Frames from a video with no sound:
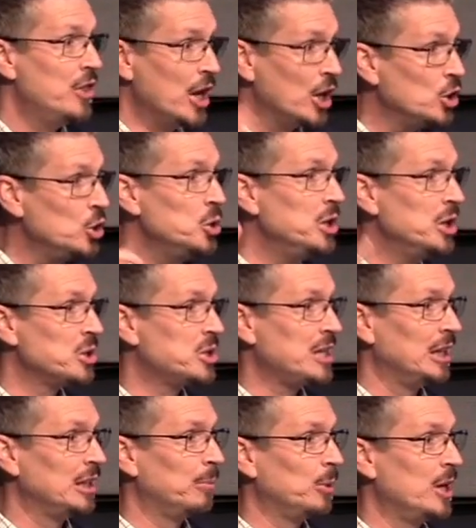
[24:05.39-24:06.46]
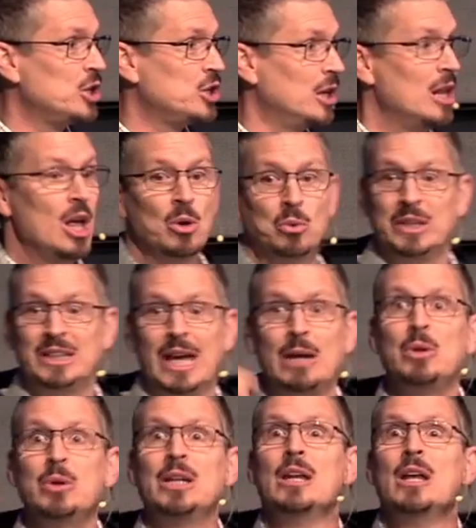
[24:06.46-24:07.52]
Their New Year celebration, when
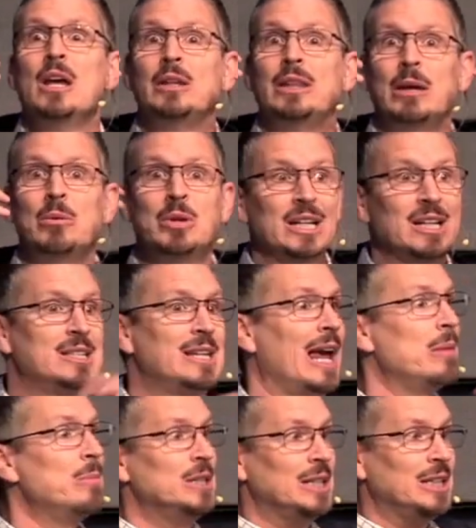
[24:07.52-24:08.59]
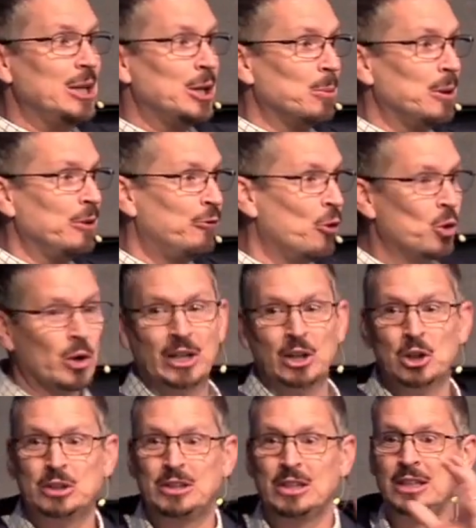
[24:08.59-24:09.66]
they would, they would examine the year
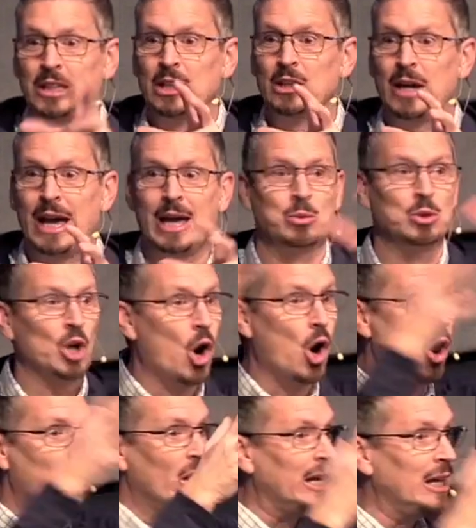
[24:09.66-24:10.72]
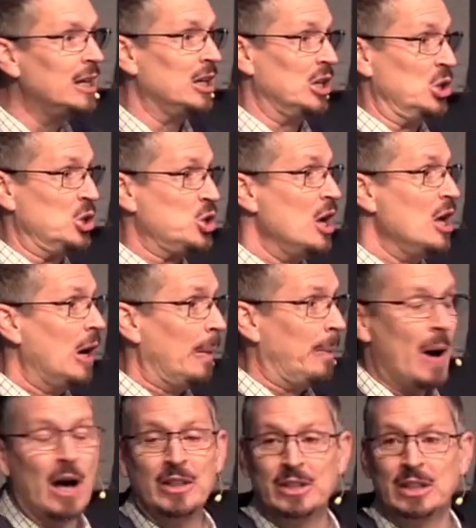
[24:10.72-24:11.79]
before and look to the year ahead, would all hinge
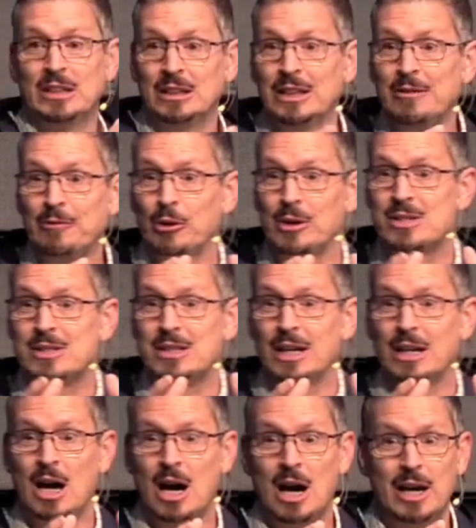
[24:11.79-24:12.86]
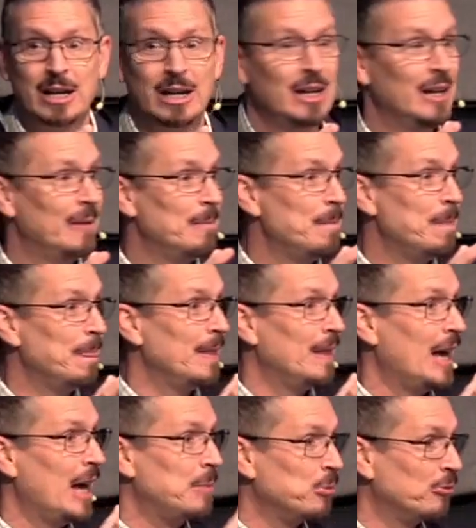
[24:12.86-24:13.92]
upon the deliverance that God
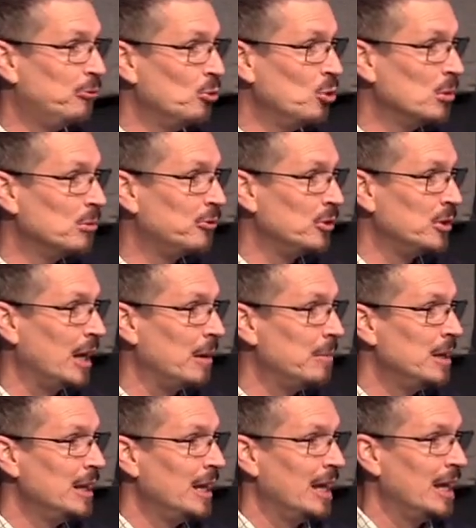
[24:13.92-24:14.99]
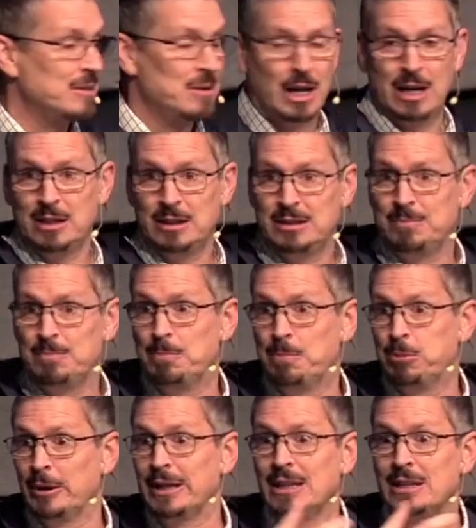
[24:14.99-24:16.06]
had performed for them and, and
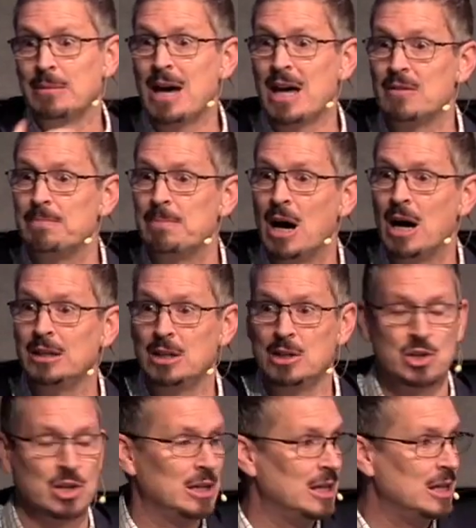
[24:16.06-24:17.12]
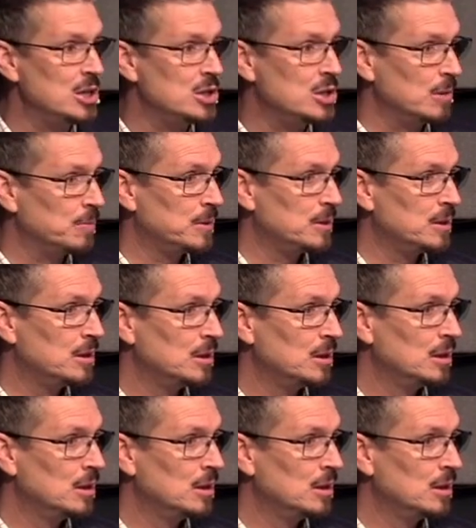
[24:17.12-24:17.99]
bringing them out of bondage in Egypt.